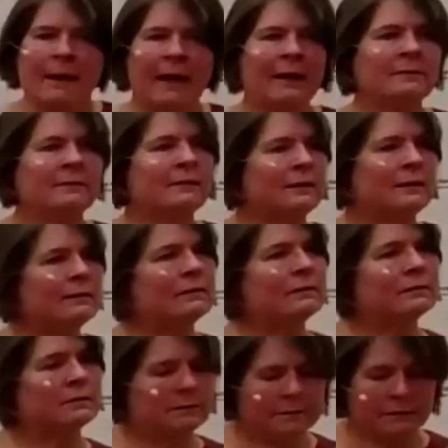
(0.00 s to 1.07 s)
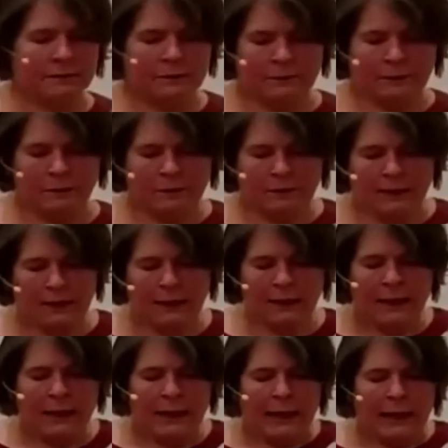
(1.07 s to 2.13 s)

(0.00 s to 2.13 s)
capacities to serve her community